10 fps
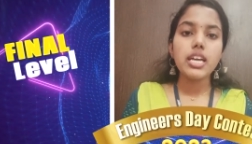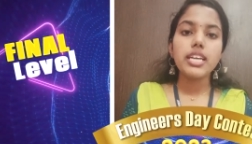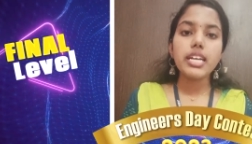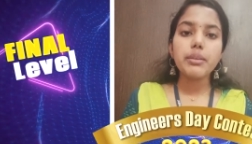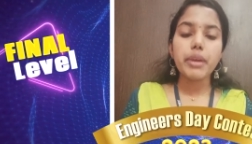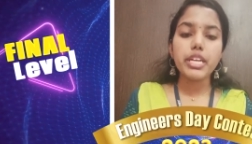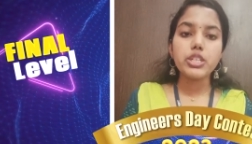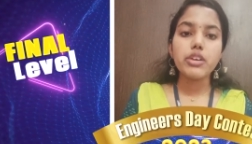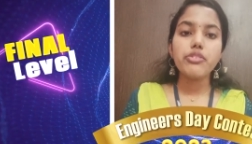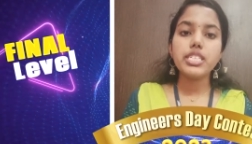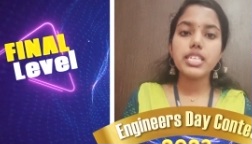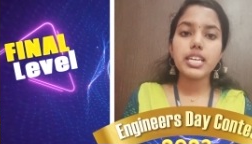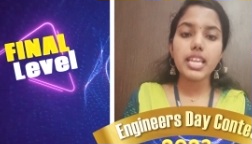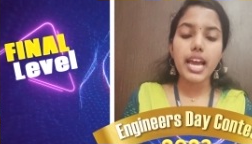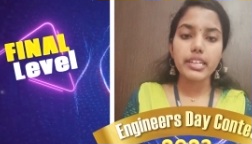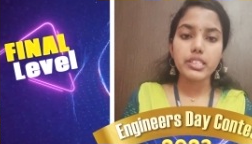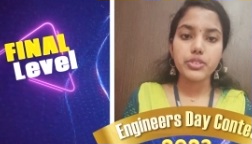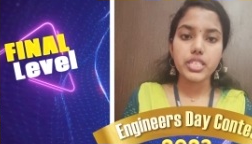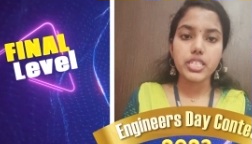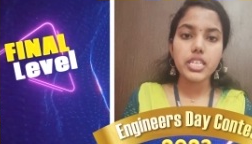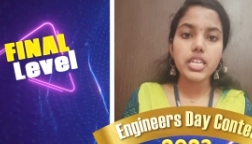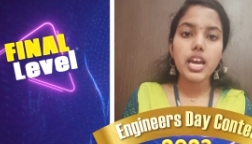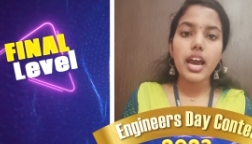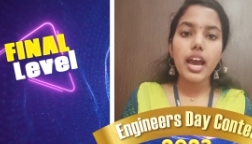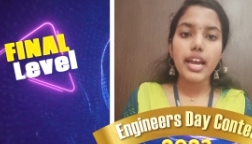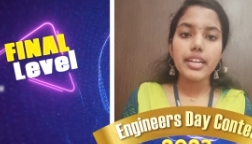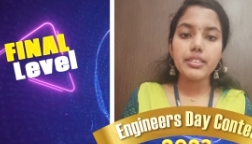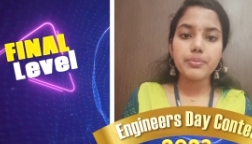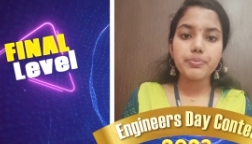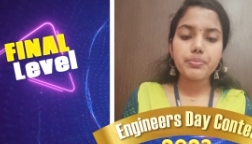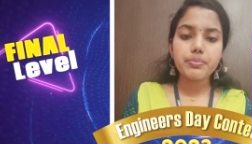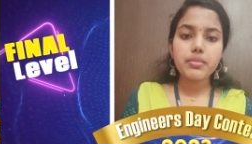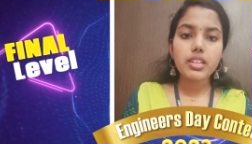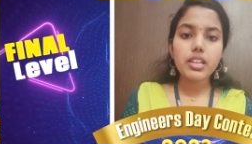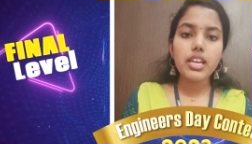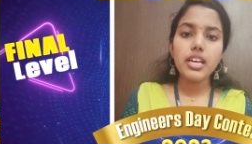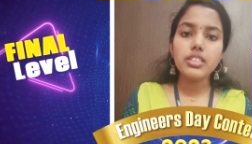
that measure physical activity and uh,